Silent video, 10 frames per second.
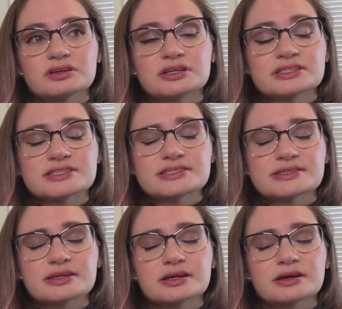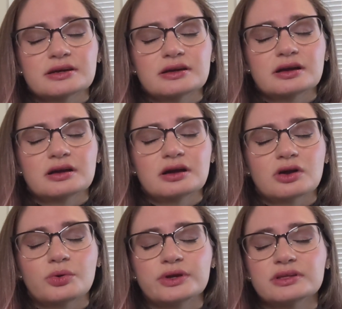It's
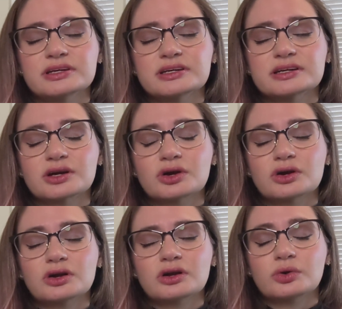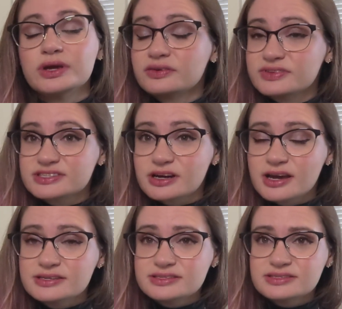Aquila, Queen of the
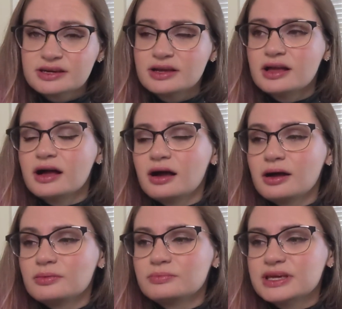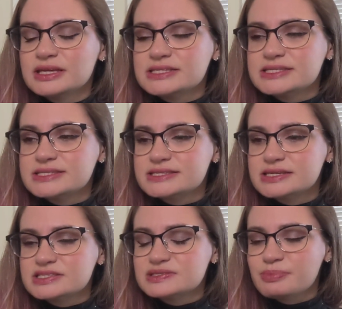Skies. It's
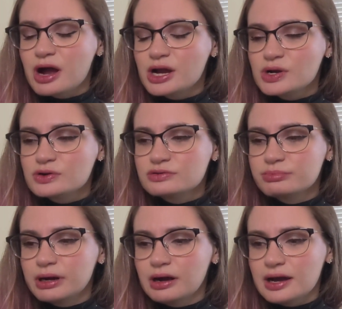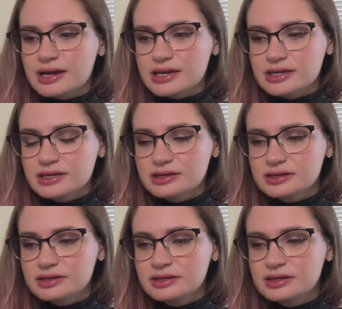inspired by,
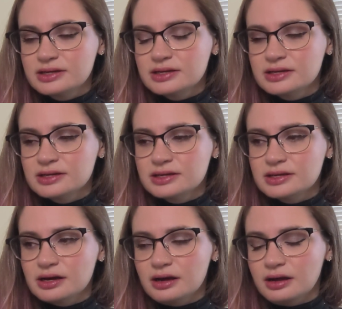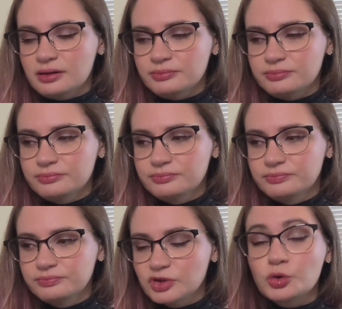
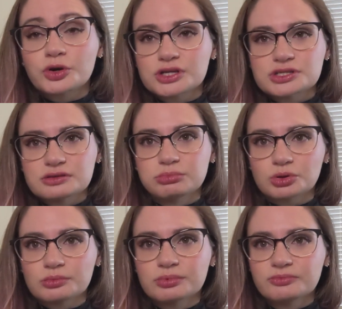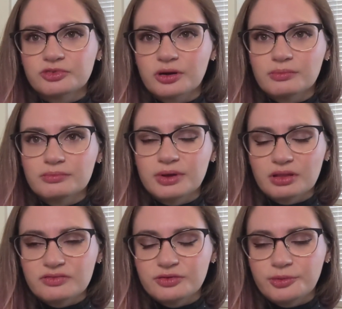according to the blurb from
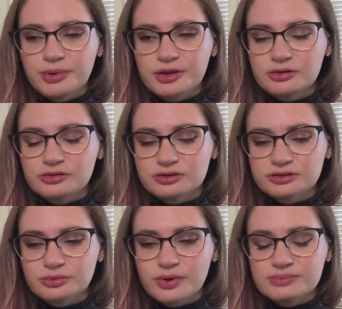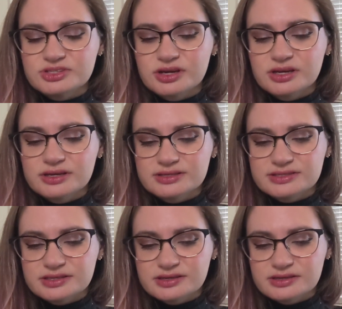Bella Filipina on the website,
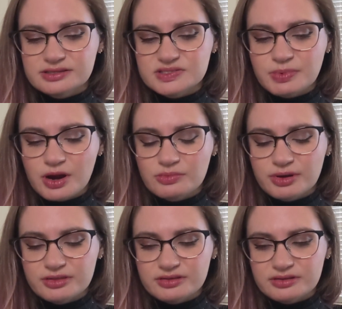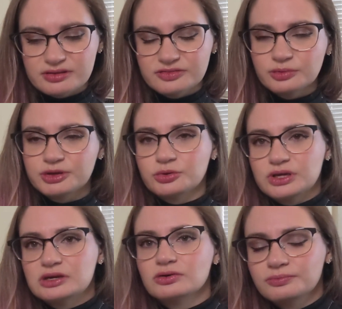it's inspired by the Filipino
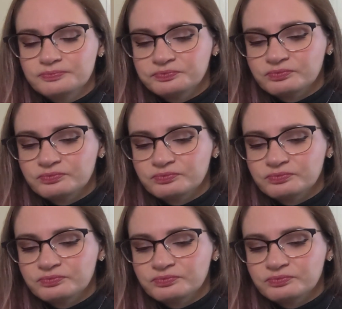eagle.